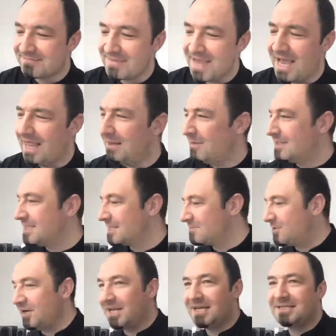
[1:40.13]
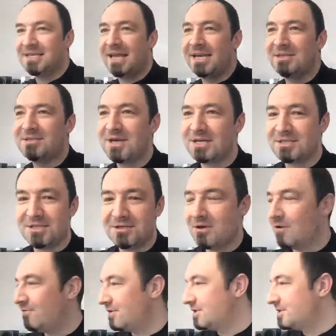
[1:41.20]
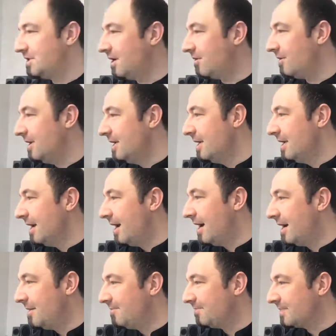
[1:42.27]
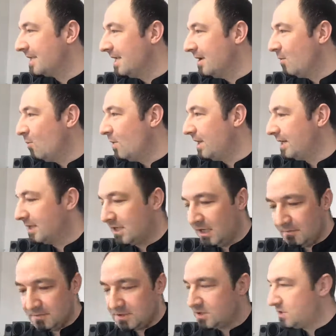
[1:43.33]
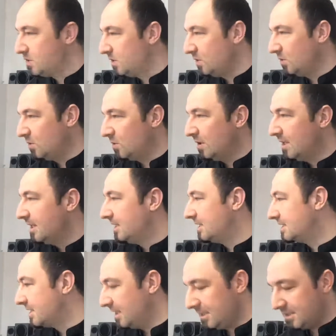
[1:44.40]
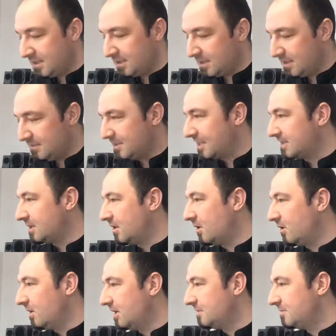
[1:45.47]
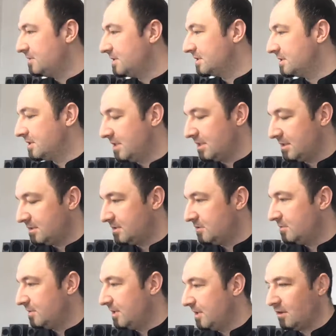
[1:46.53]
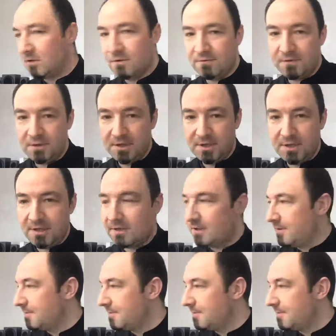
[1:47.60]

elements that's pretty exciting to actually cover. So when it comes to design systems as a whole, let me just zoom in over here.